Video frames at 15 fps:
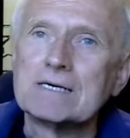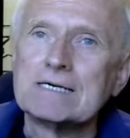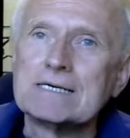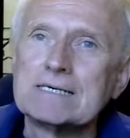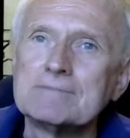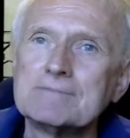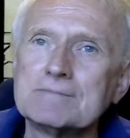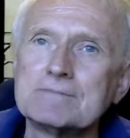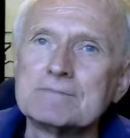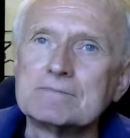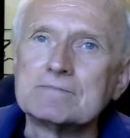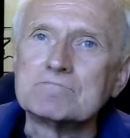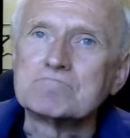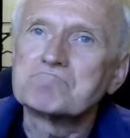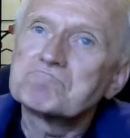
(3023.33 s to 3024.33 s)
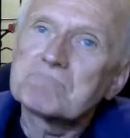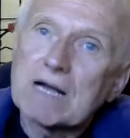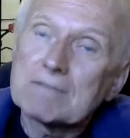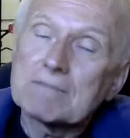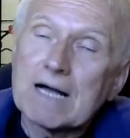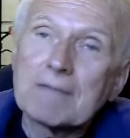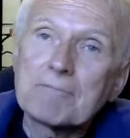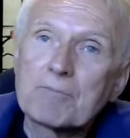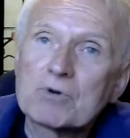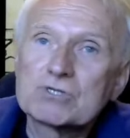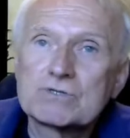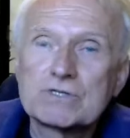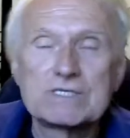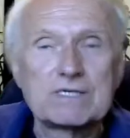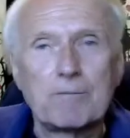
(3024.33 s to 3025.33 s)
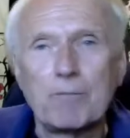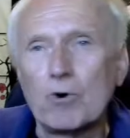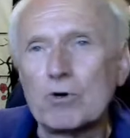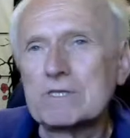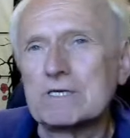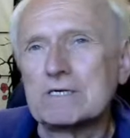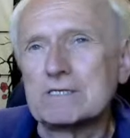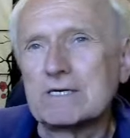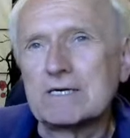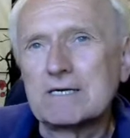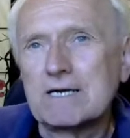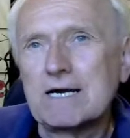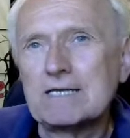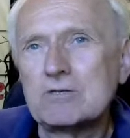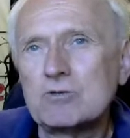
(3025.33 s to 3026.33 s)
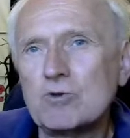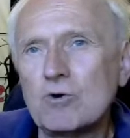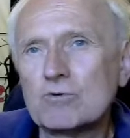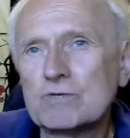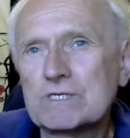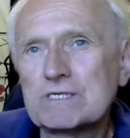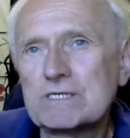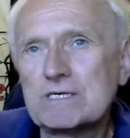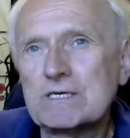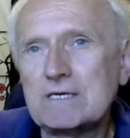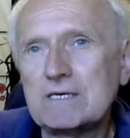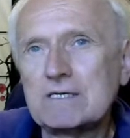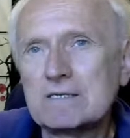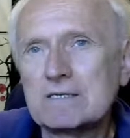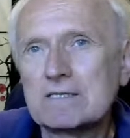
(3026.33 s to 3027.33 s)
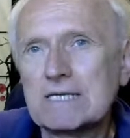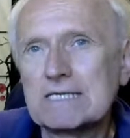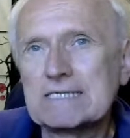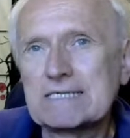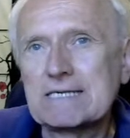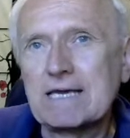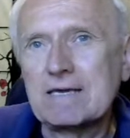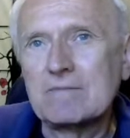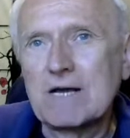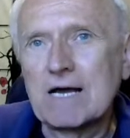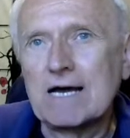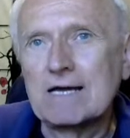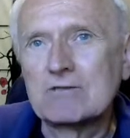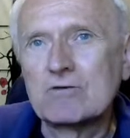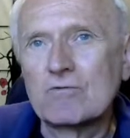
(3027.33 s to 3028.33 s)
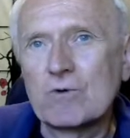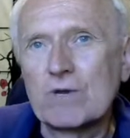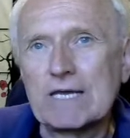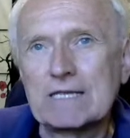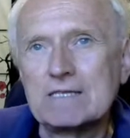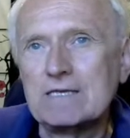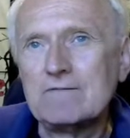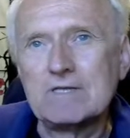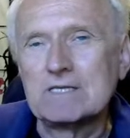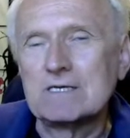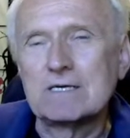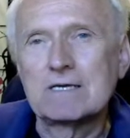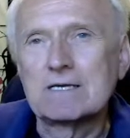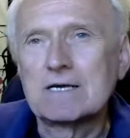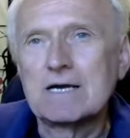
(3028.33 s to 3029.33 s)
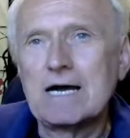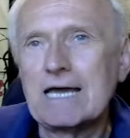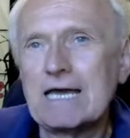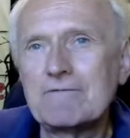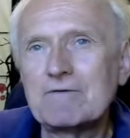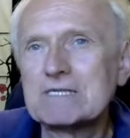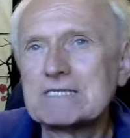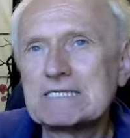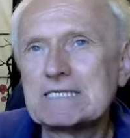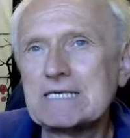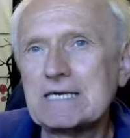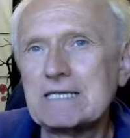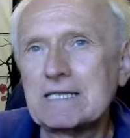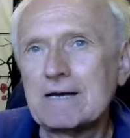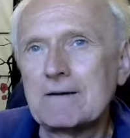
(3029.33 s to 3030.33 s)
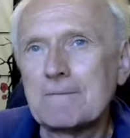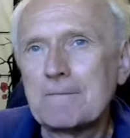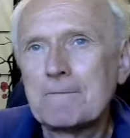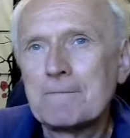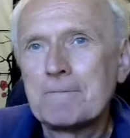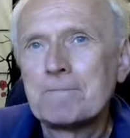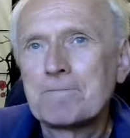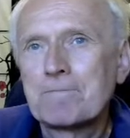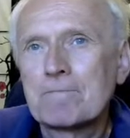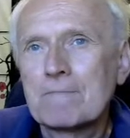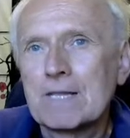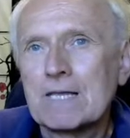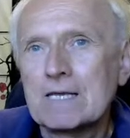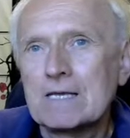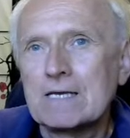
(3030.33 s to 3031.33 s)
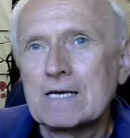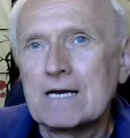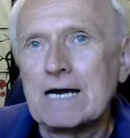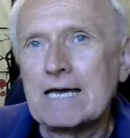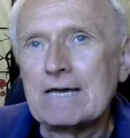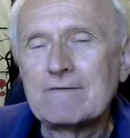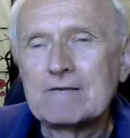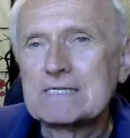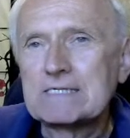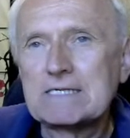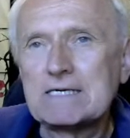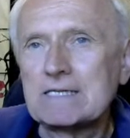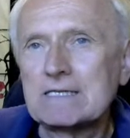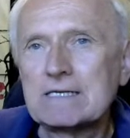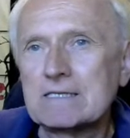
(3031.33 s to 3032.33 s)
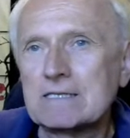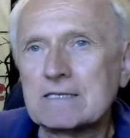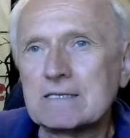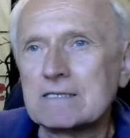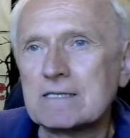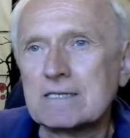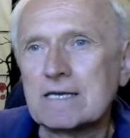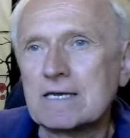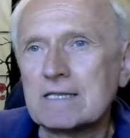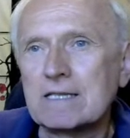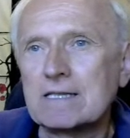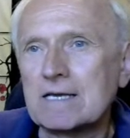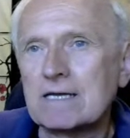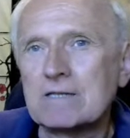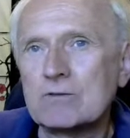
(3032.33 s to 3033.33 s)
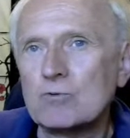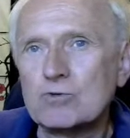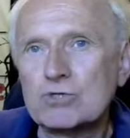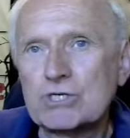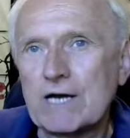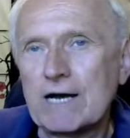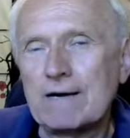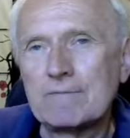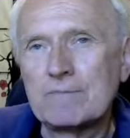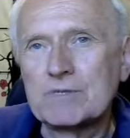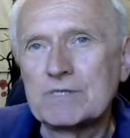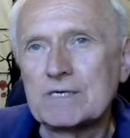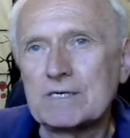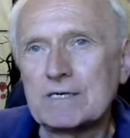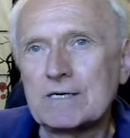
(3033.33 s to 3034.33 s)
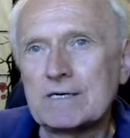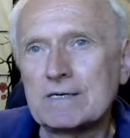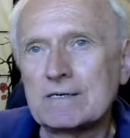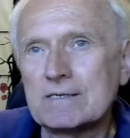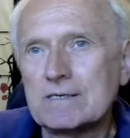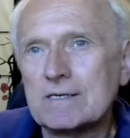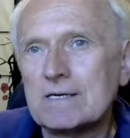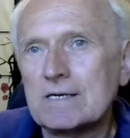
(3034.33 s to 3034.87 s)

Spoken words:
I'm personally disappointed. I don't see the same kind of creativity. I haven't seen the Duchamp,